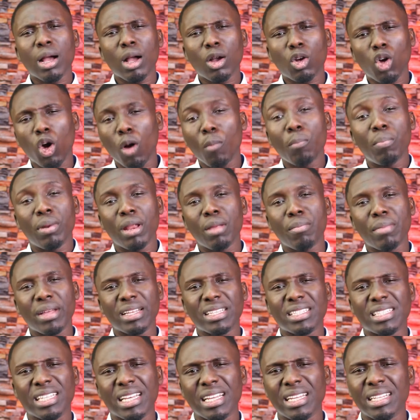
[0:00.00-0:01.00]

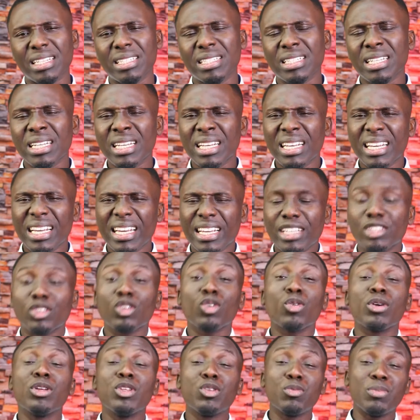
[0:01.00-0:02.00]
compliment, and it's
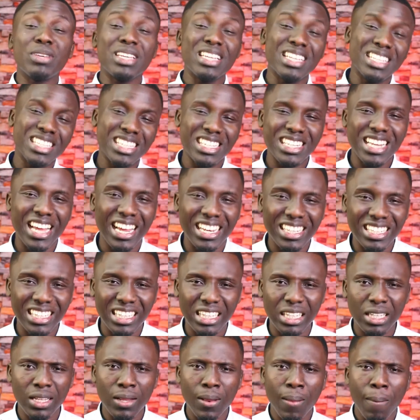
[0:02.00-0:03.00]
not going to be easy that
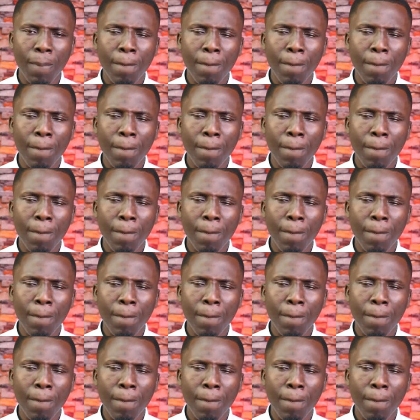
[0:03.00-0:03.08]
day.